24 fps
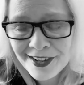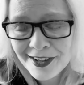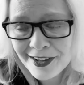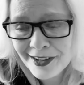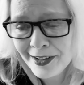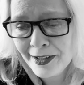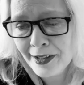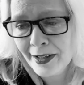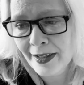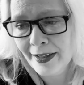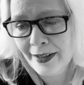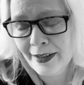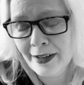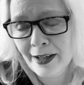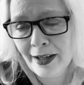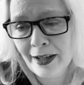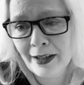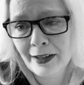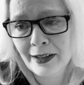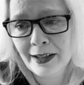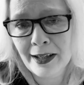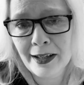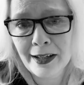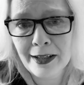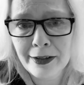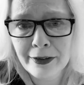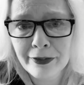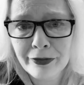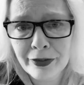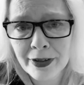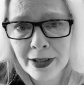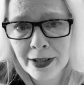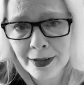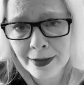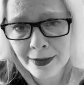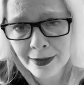And I kind of
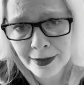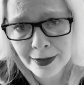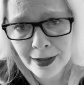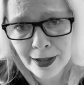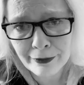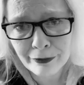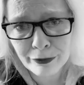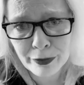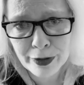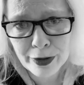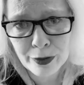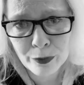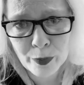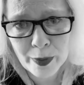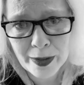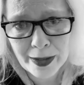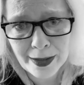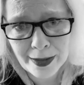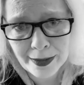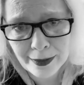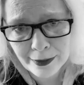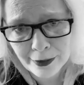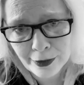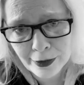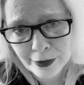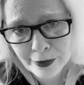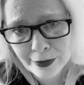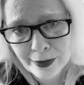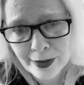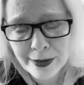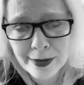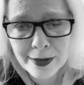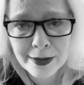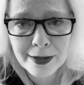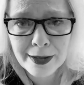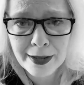fell in love with the way I looked in
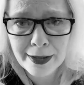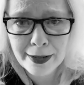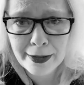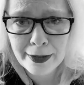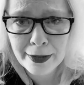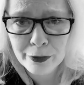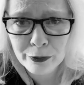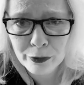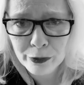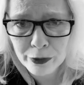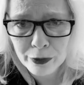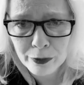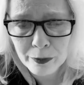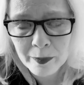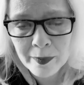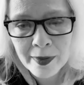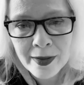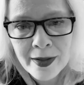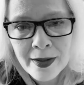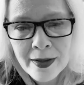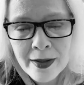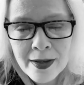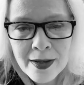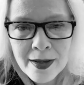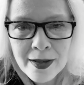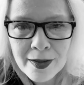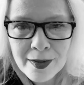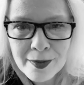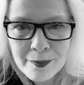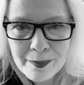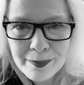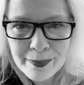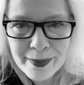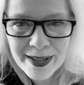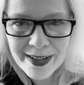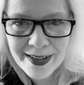the dining room.
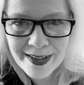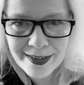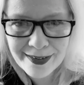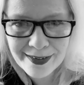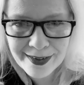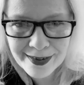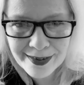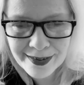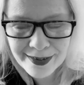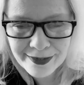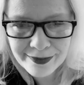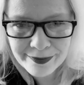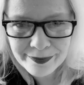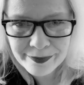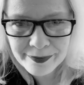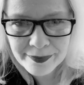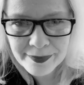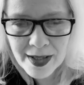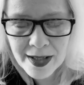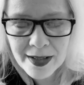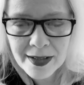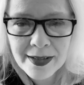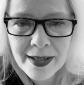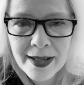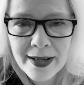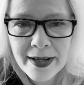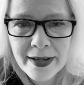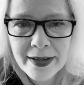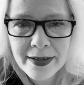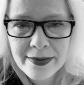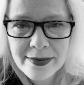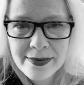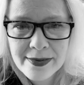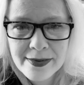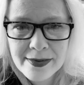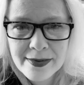But
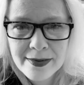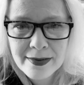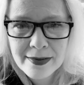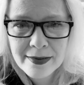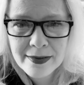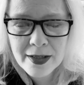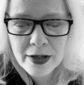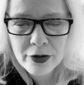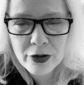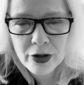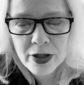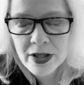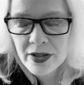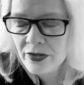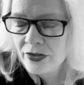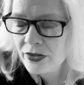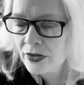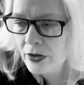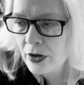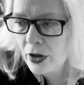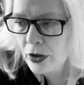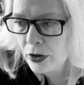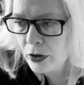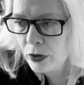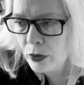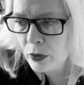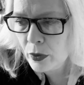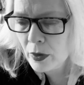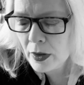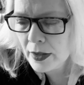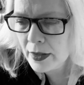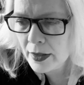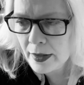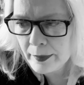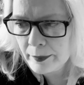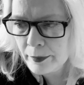alas, there is no
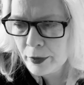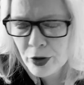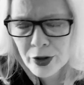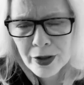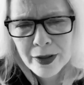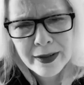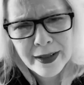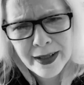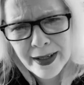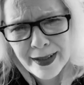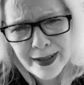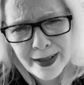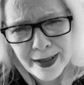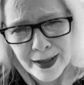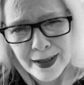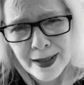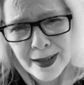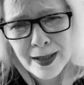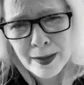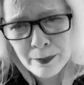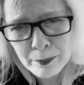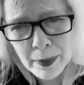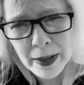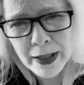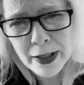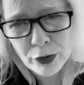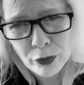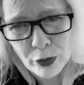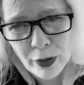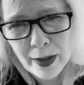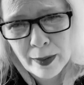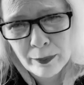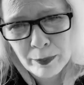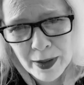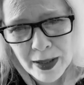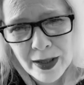good lighting in my
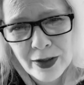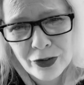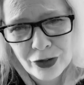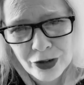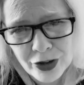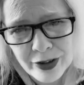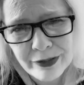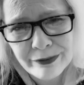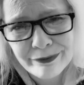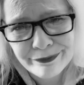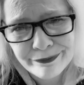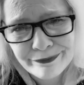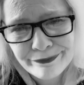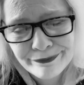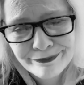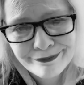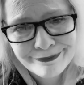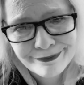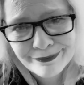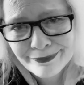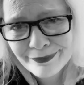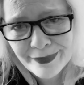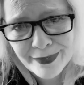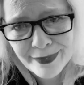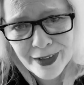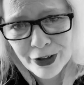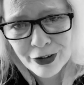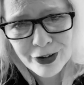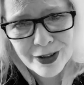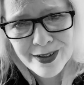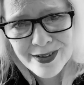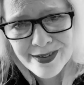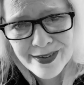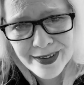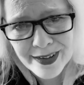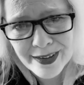crap kitchen. There
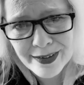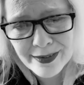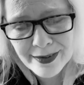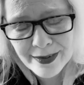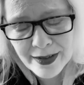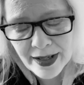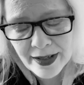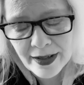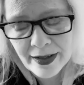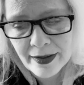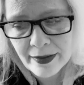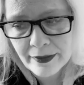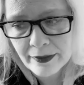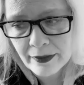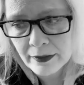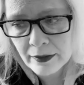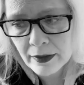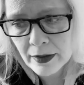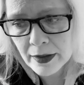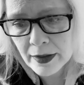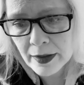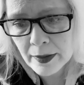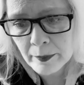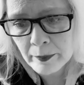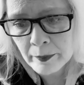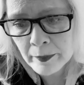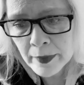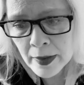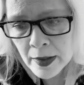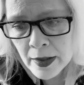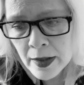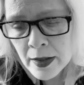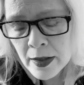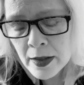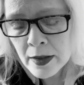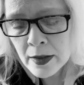isn't. And
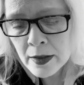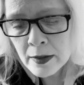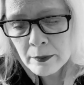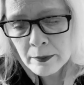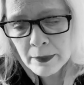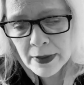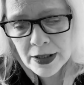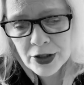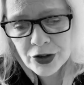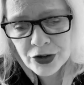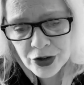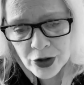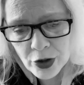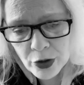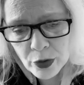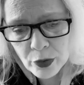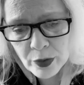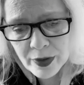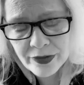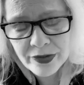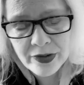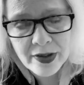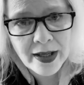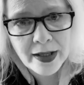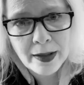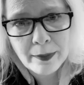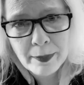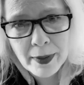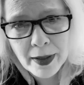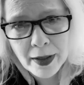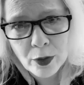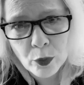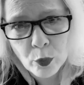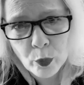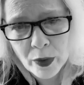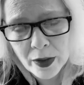my show is not
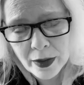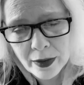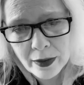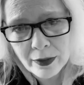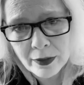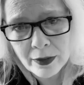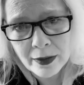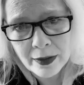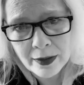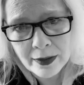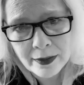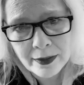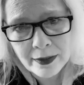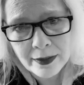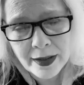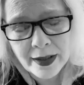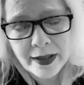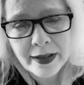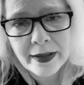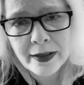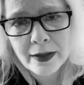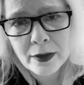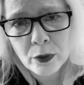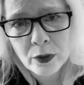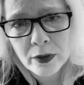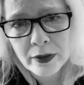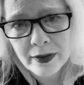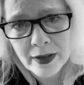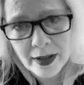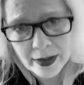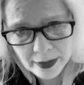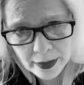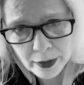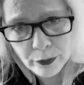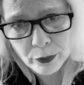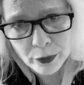about well-lighted
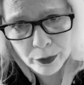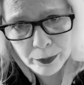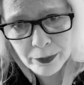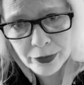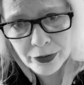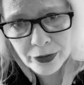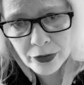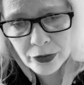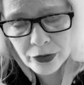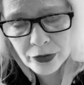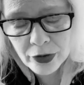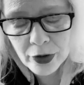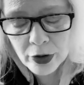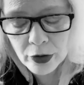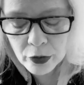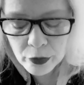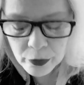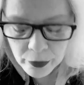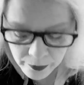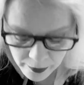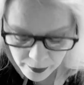dining rooms. So